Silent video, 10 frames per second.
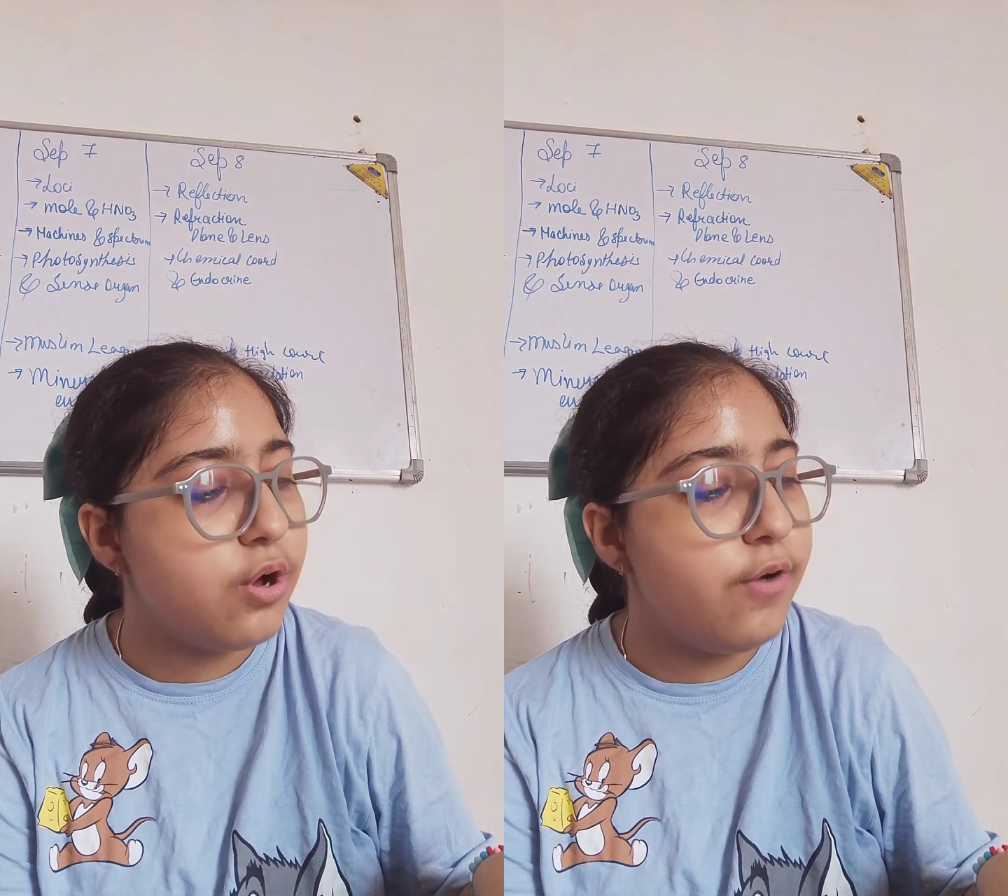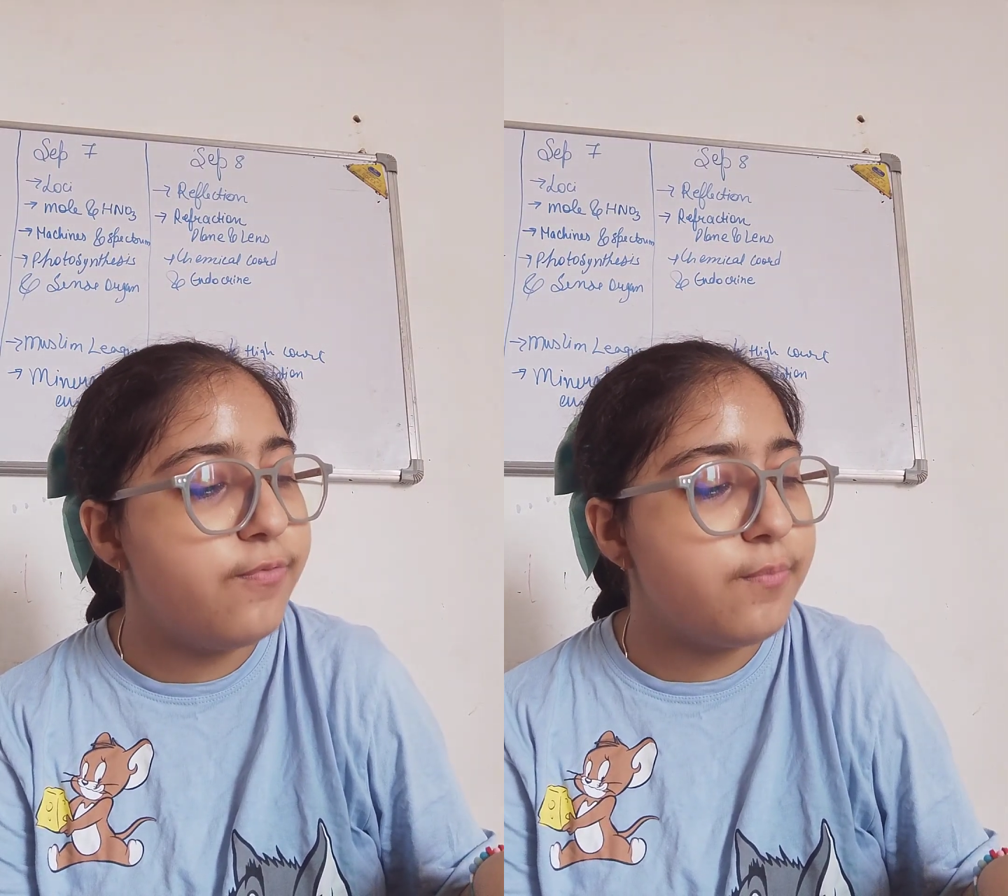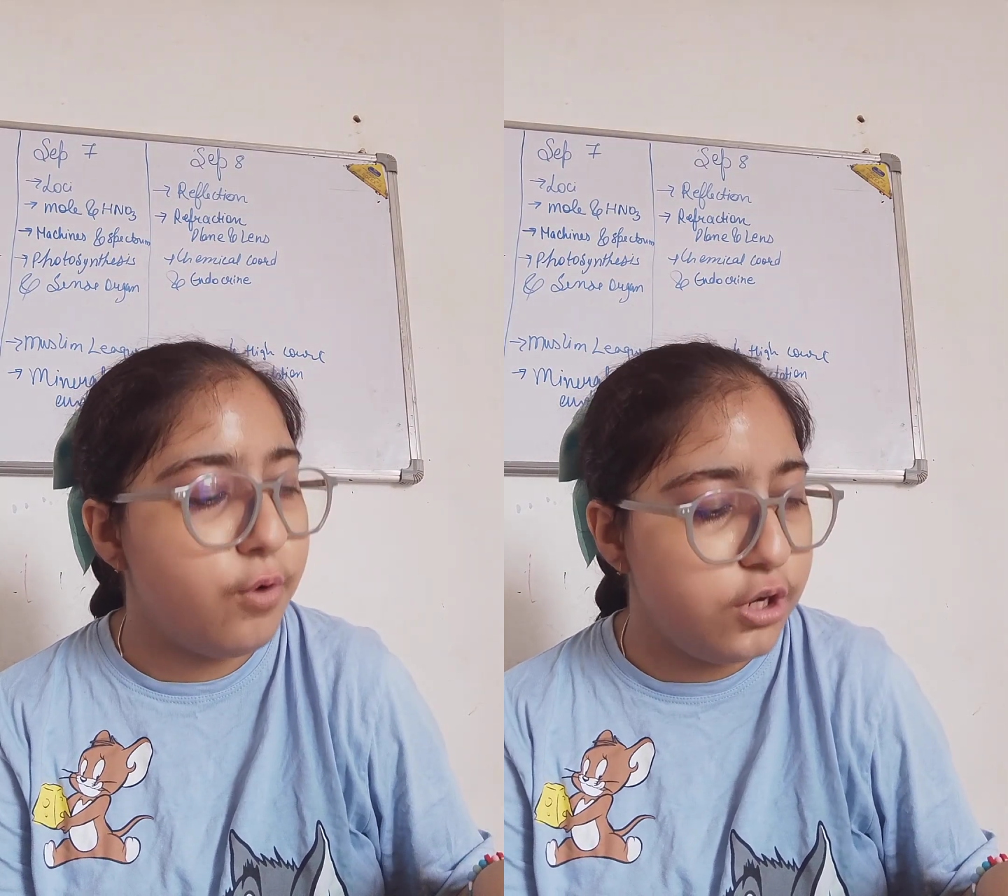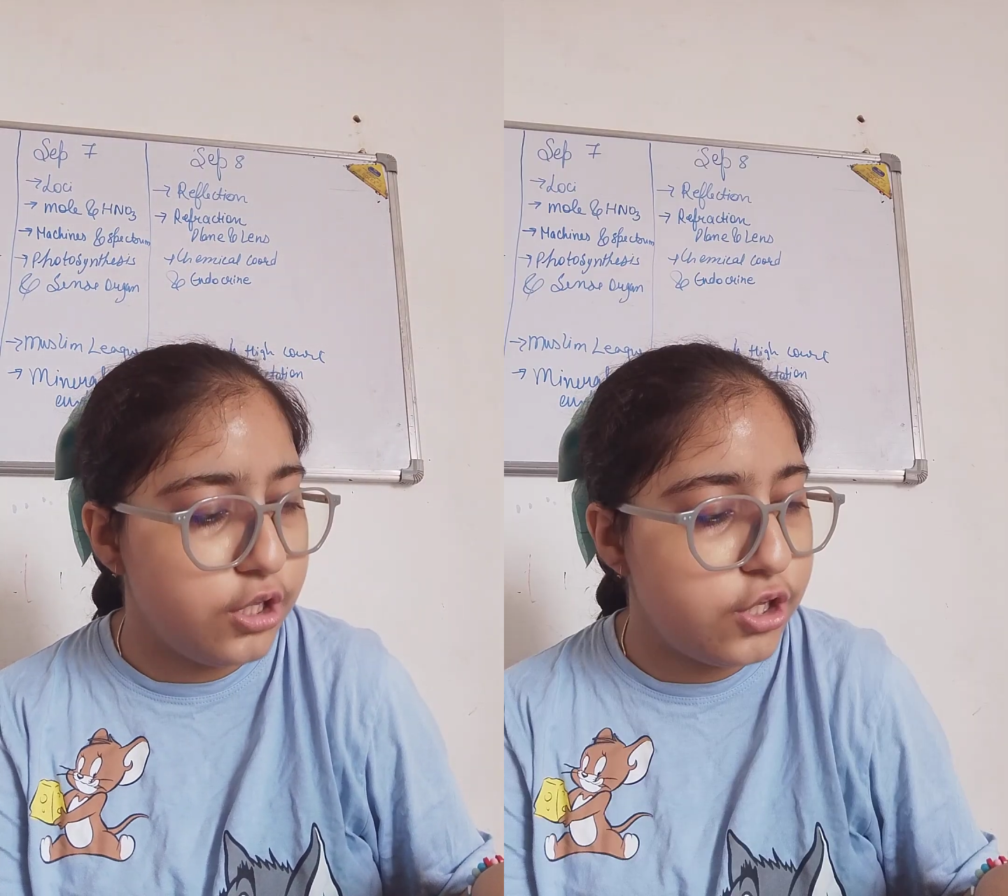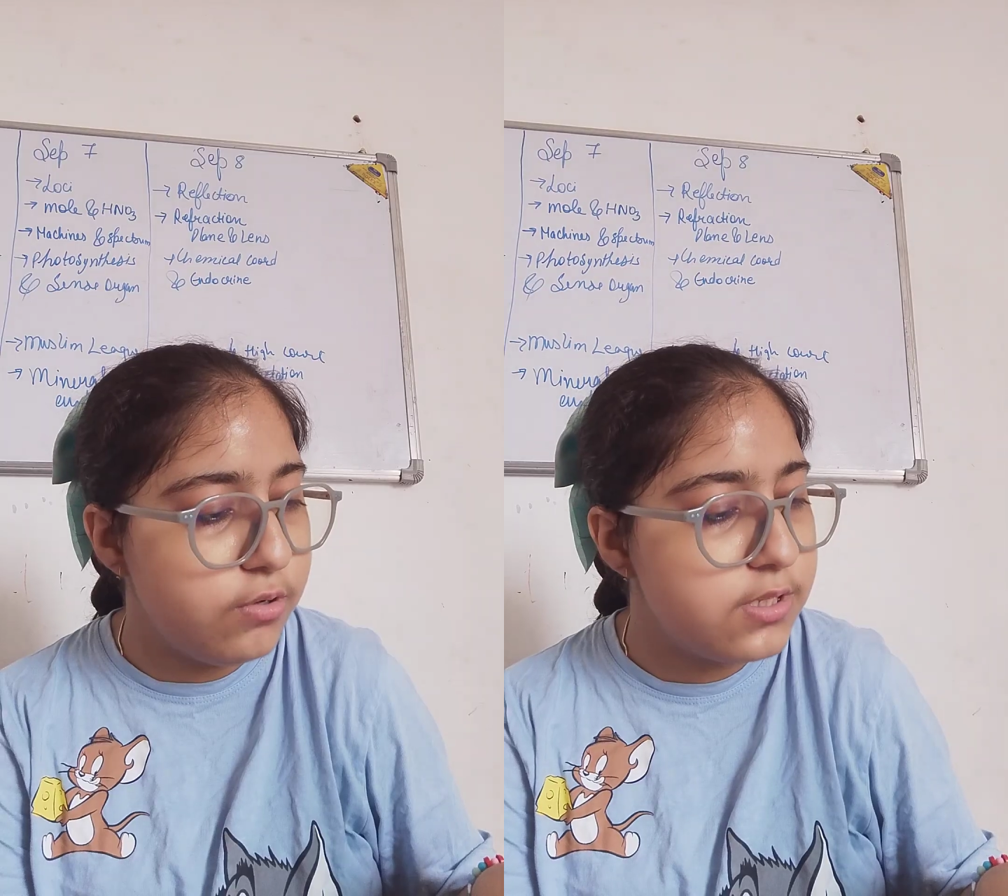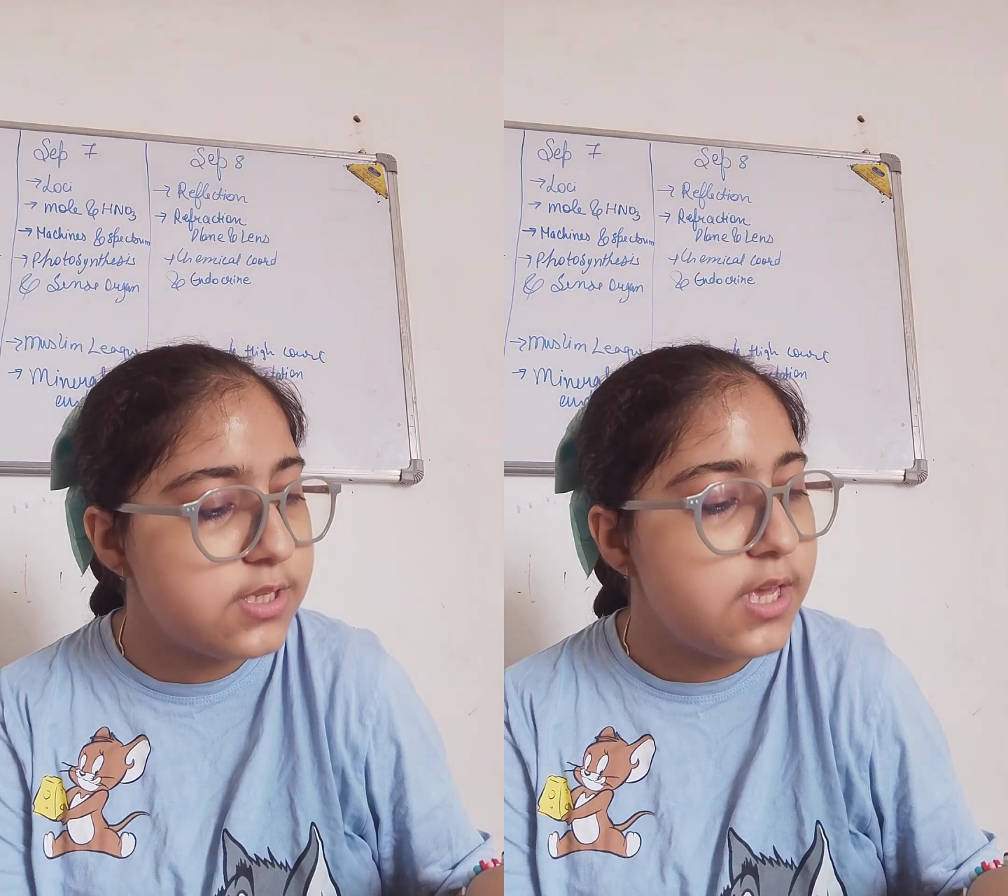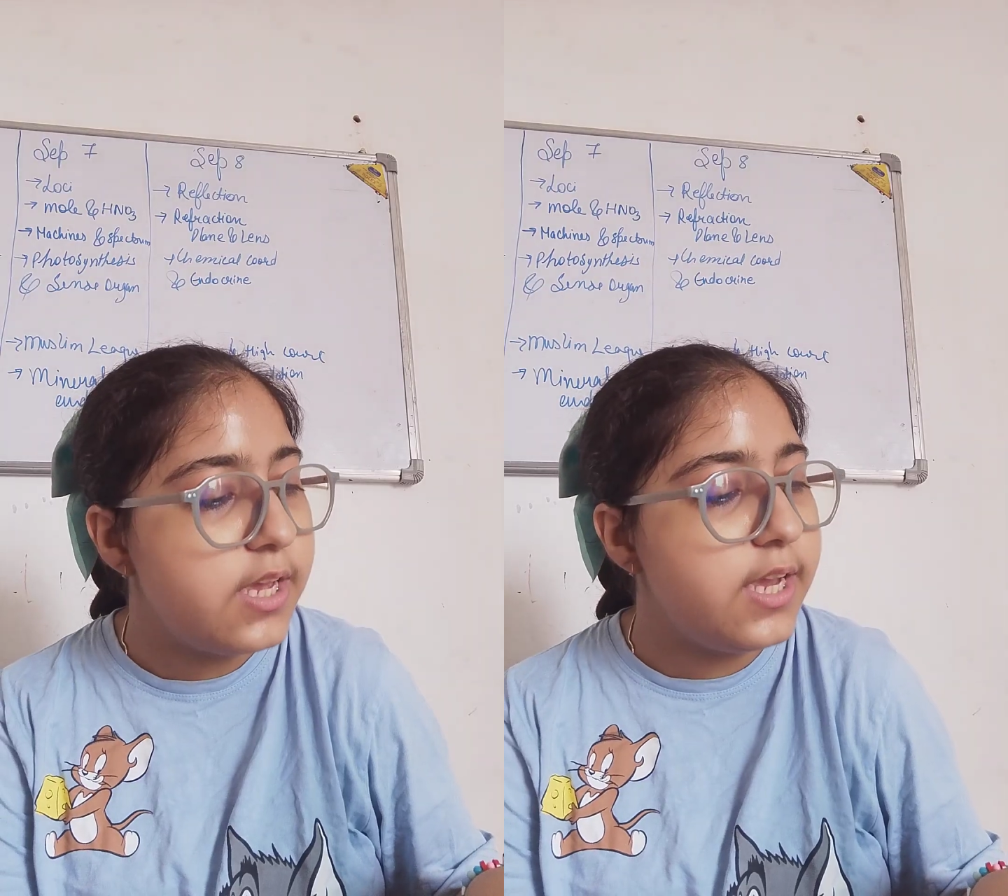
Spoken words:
of molecules.